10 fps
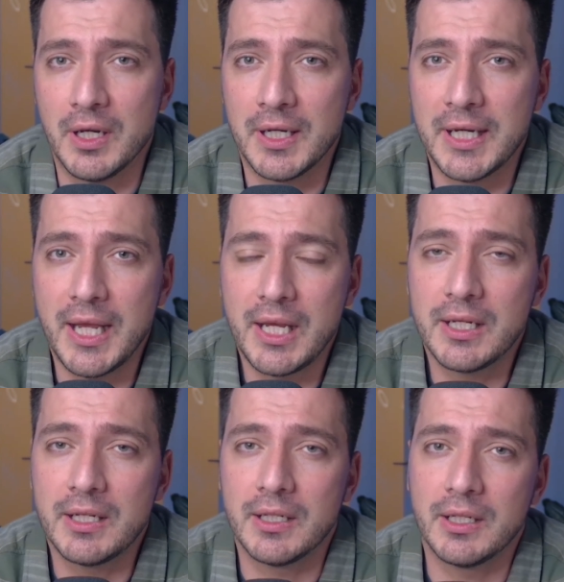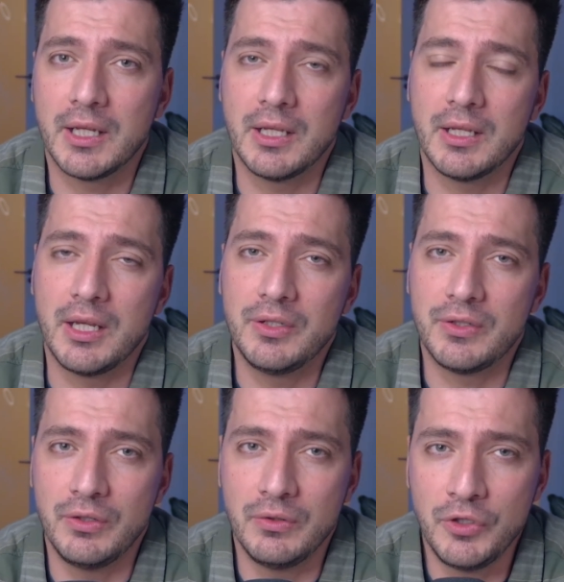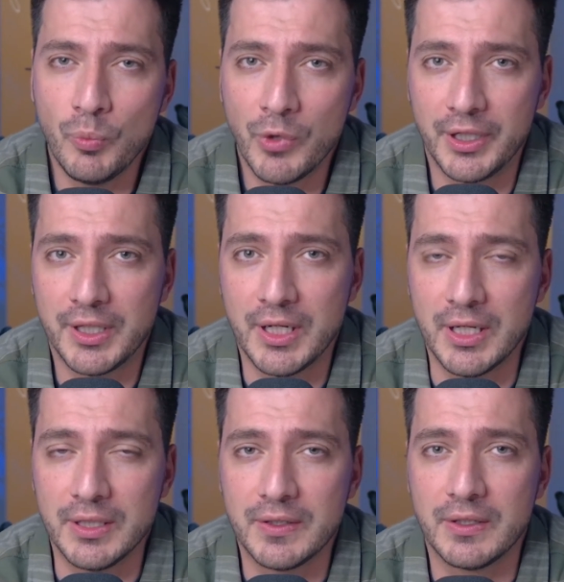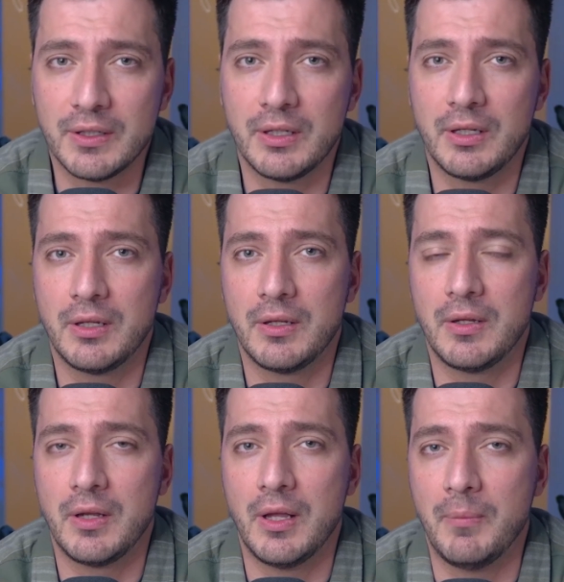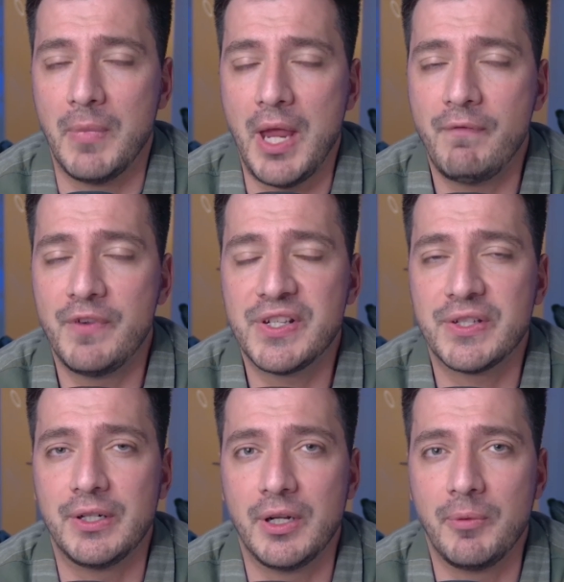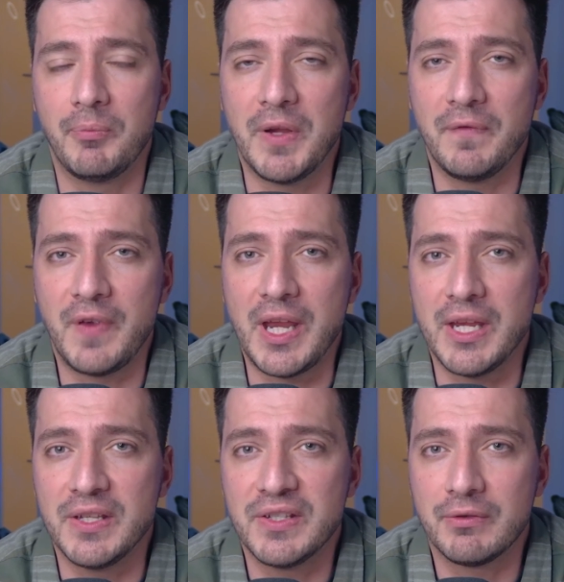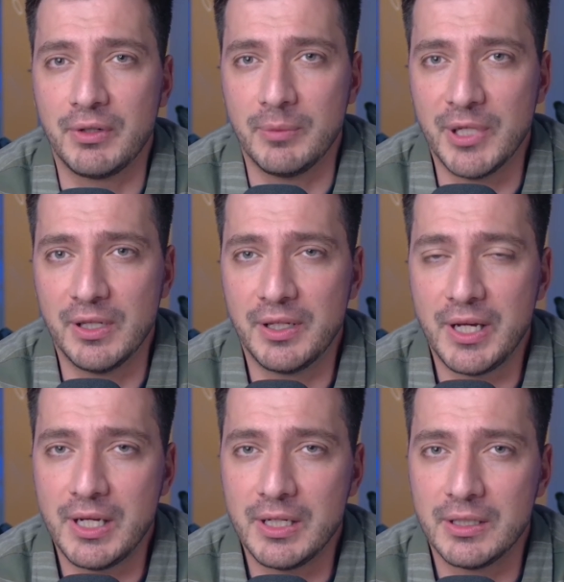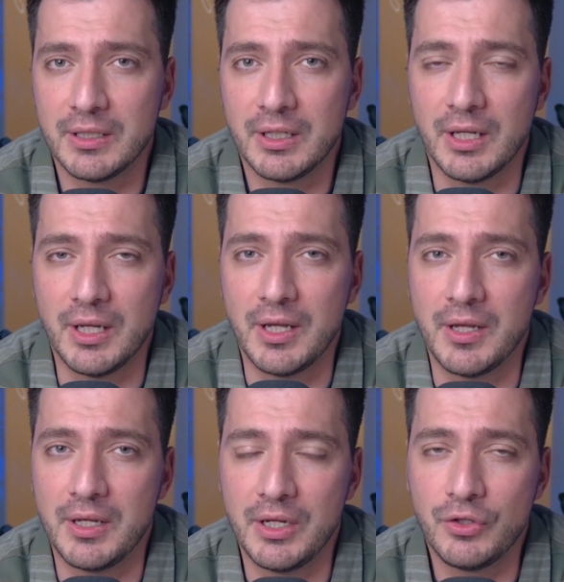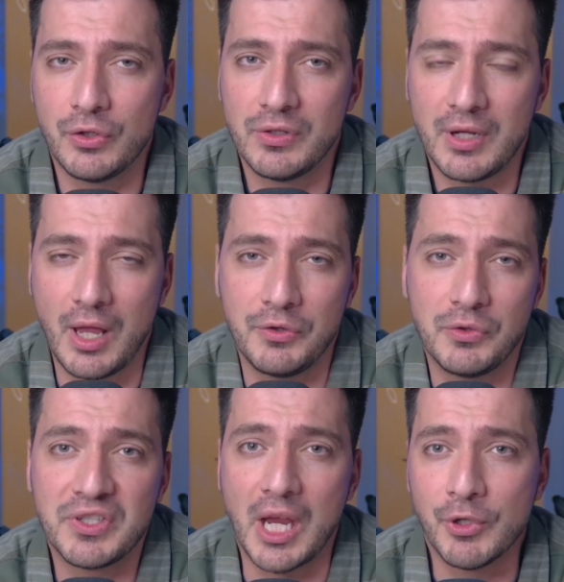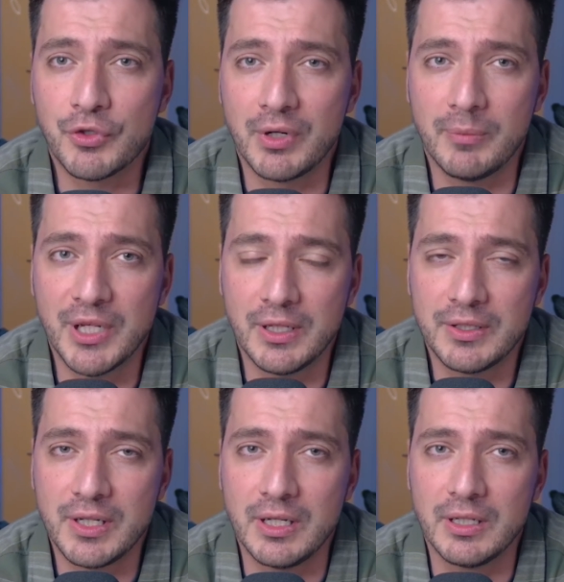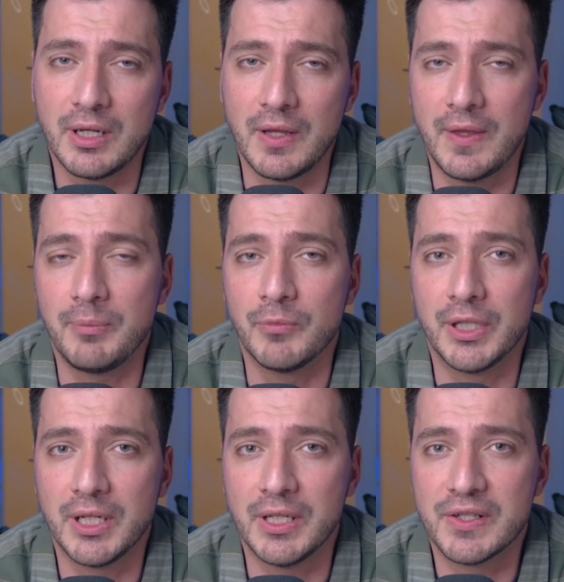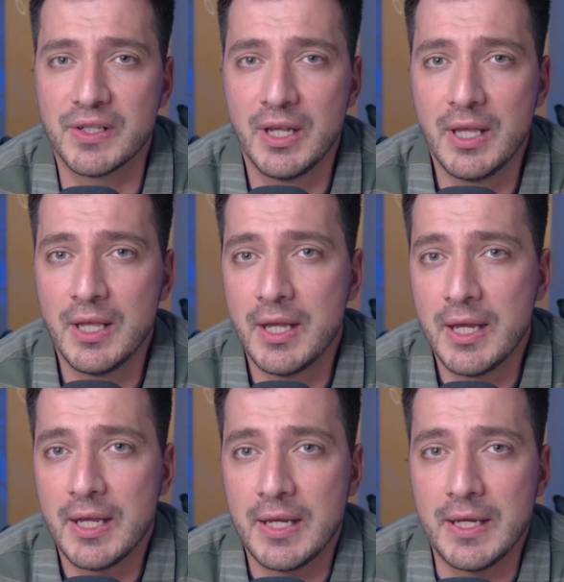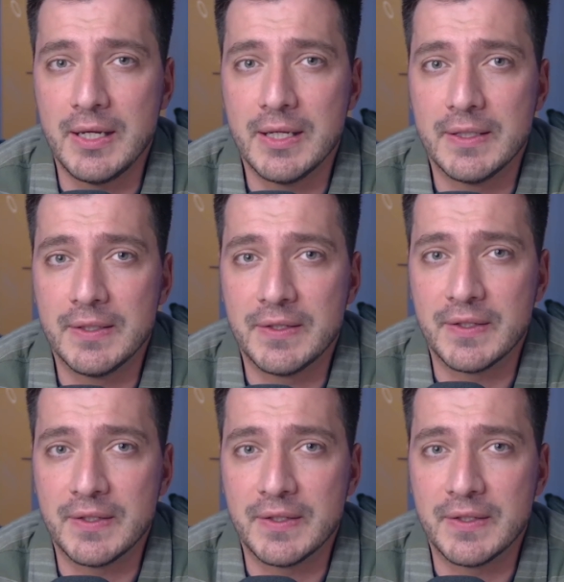getting into new market, every startup may face credibility issues, how to establish credibility in that markets. And